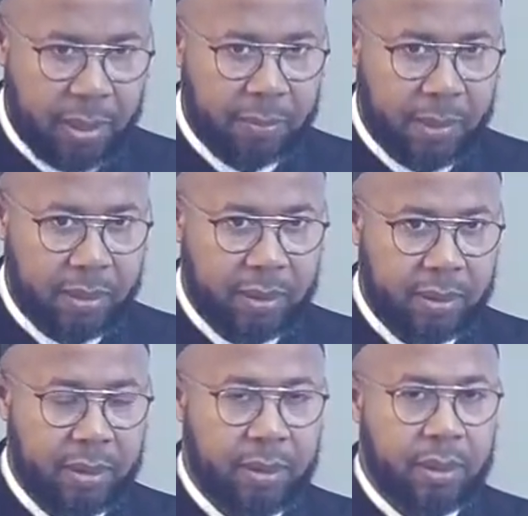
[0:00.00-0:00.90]
Muhammad.
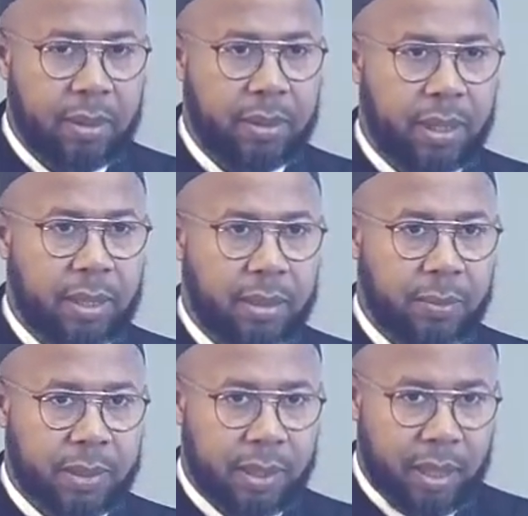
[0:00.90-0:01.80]

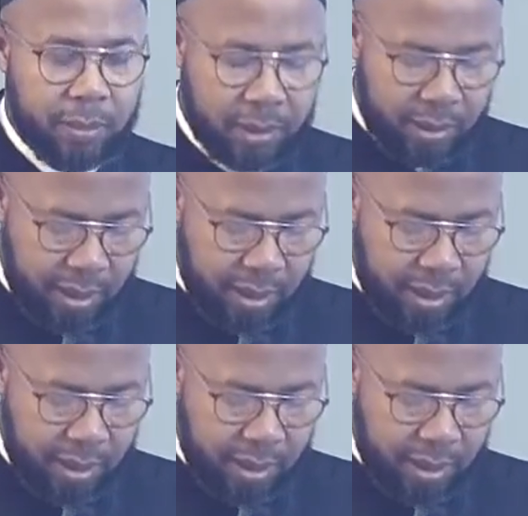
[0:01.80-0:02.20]
Salatin wa salaman